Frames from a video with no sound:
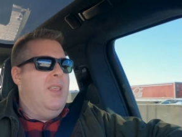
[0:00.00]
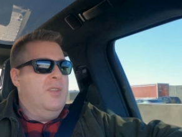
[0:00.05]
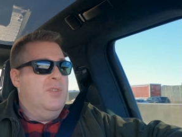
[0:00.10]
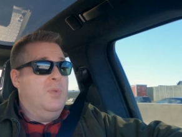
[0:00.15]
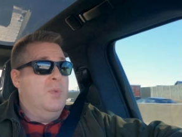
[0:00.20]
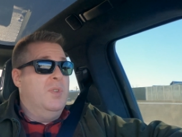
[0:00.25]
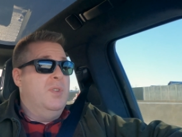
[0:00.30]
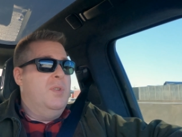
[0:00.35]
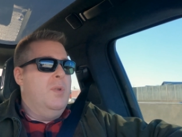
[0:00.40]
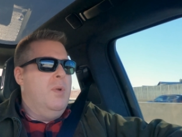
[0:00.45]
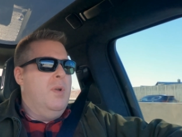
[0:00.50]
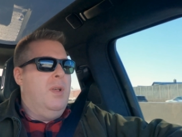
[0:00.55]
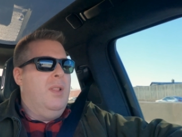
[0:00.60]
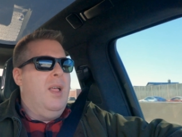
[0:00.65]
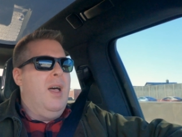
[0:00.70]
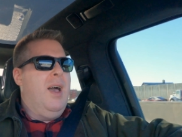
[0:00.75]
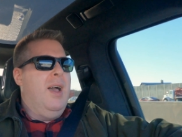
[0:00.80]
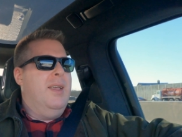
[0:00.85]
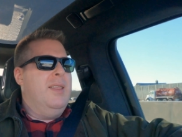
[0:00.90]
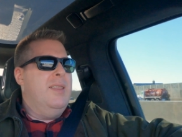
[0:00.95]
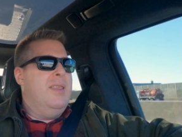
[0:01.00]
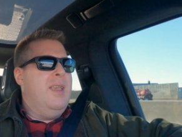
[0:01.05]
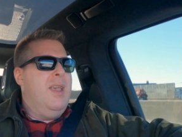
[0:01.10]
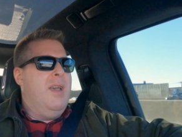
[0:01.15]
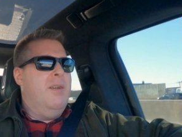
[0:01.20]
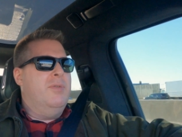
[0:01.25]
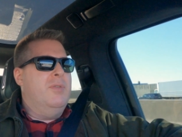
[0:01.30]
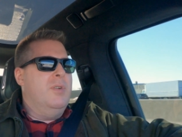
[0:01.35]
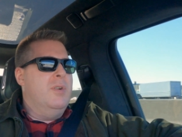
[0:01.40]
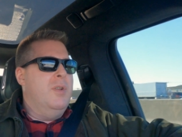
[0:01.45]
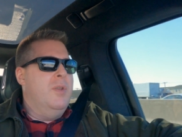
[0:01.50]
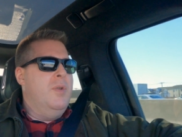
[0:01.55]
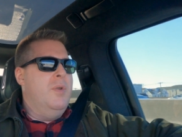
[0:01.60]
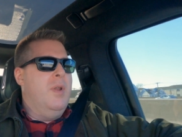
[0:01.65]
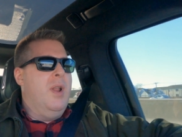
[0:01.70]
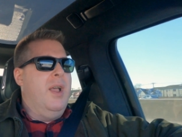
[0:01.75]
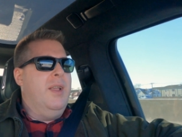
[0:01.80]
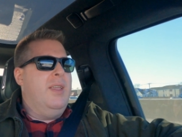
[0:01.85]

this was 2 o'clock in the afternoon.